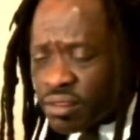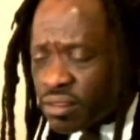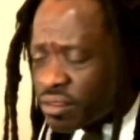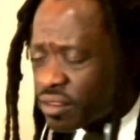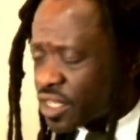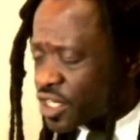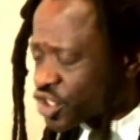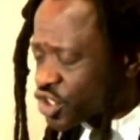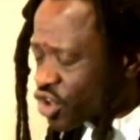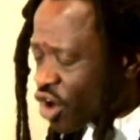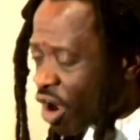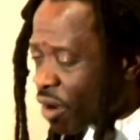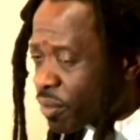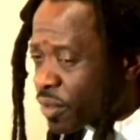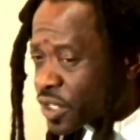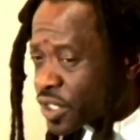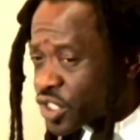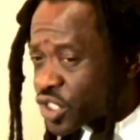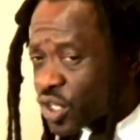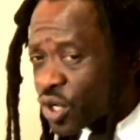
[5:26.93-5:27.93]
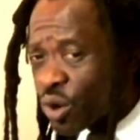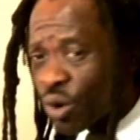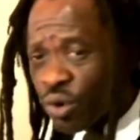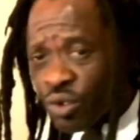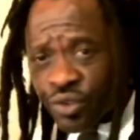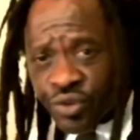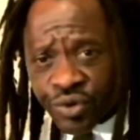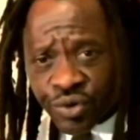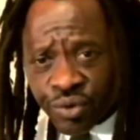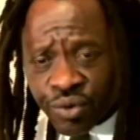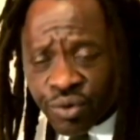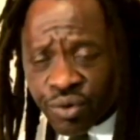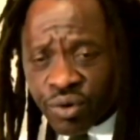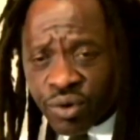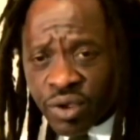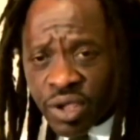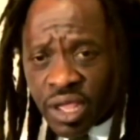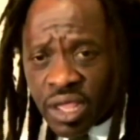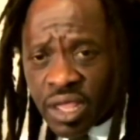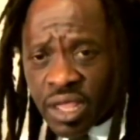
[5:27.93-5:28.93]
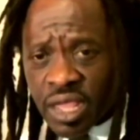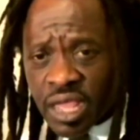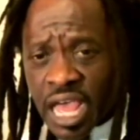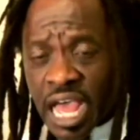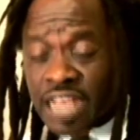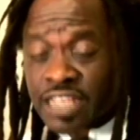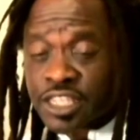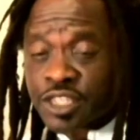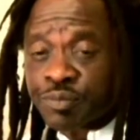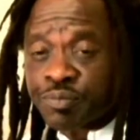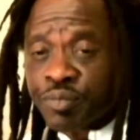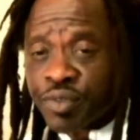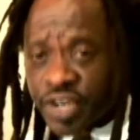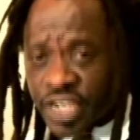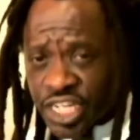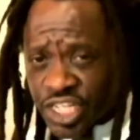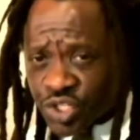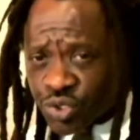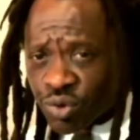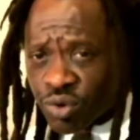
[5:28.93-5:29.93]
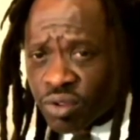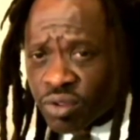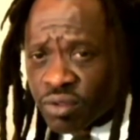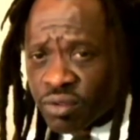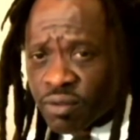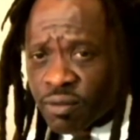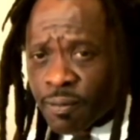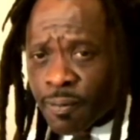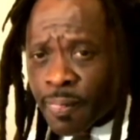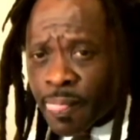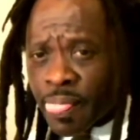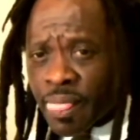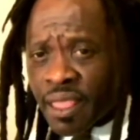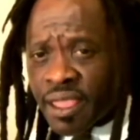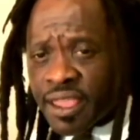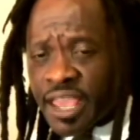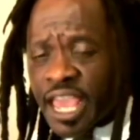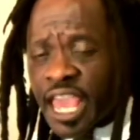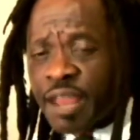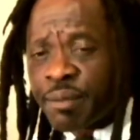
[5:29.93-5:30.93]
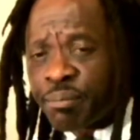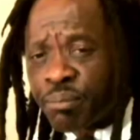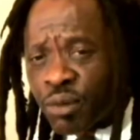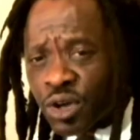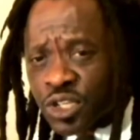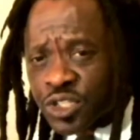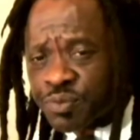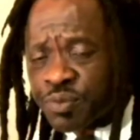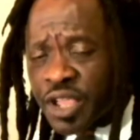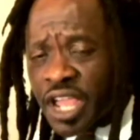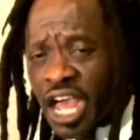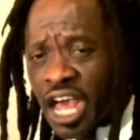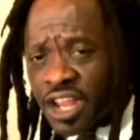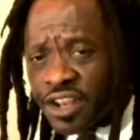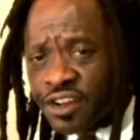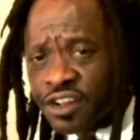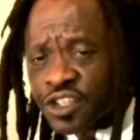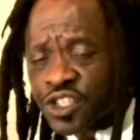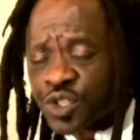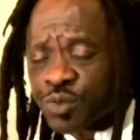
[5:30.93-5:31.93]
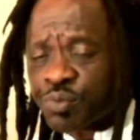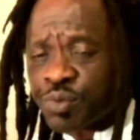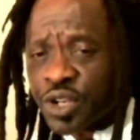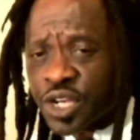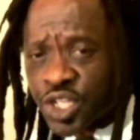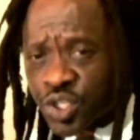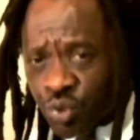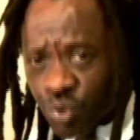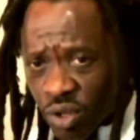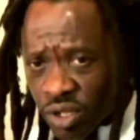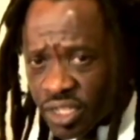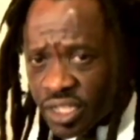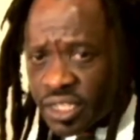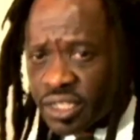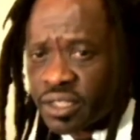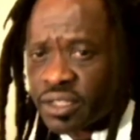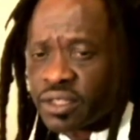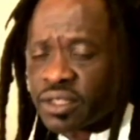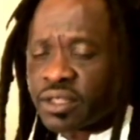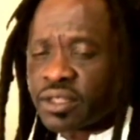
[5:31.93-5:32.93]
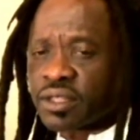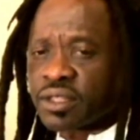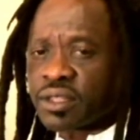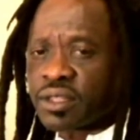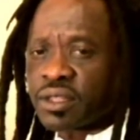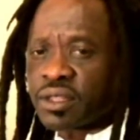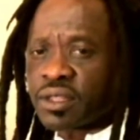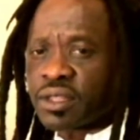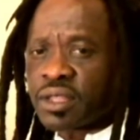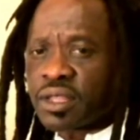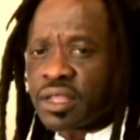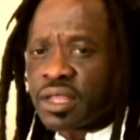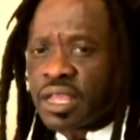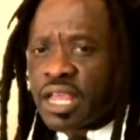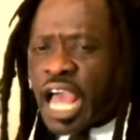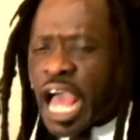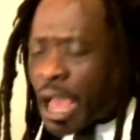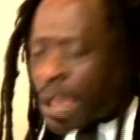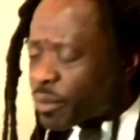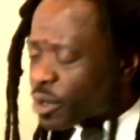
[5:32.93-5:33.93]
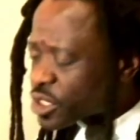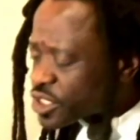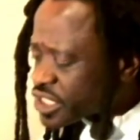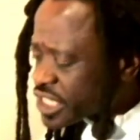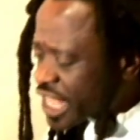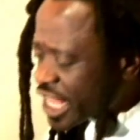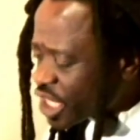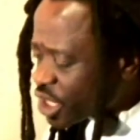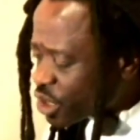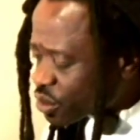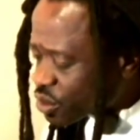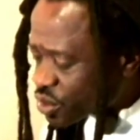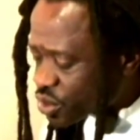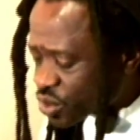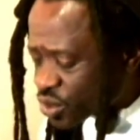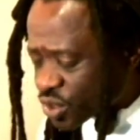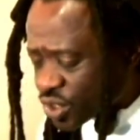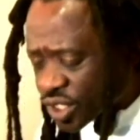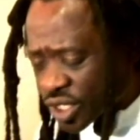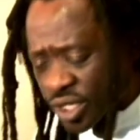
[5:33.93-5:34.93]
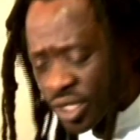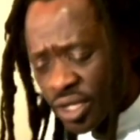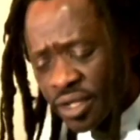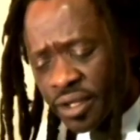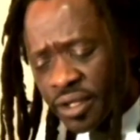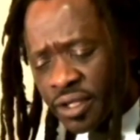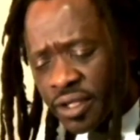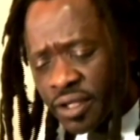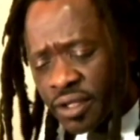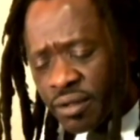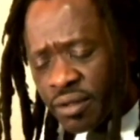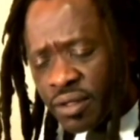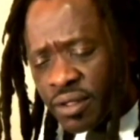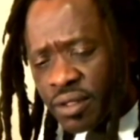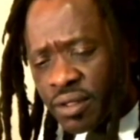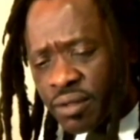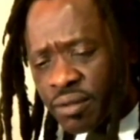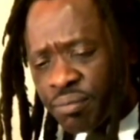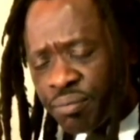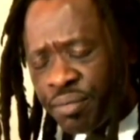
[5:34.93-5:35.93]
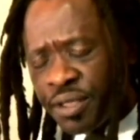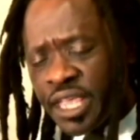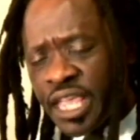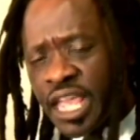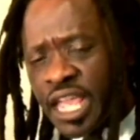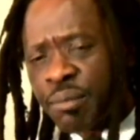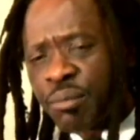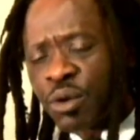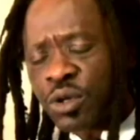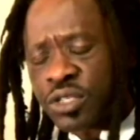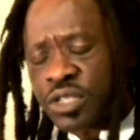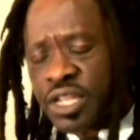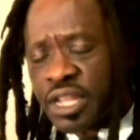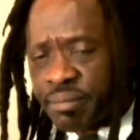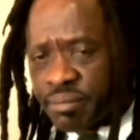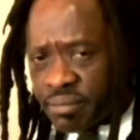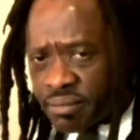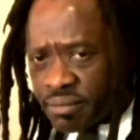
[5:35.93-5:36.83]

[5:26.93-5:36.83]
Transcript: The troubles you go through are spiritual and must be handled spiritually. I'm not saying you should be a Muslim.